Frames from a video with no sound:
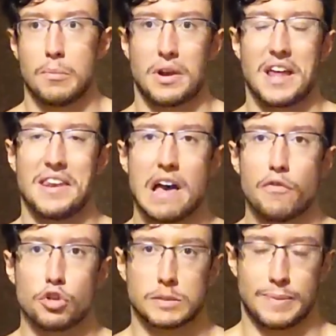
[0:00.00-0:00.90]
but I
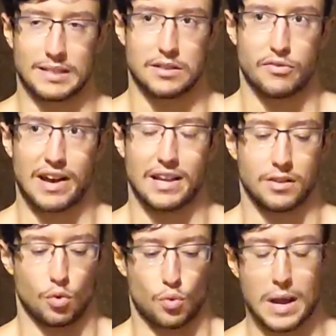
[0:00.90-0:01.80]
never
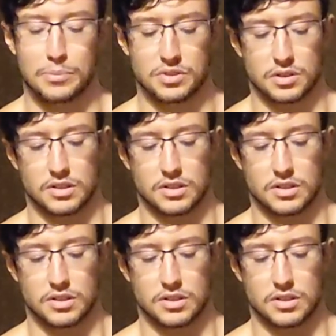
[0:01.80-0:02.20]
specified reps,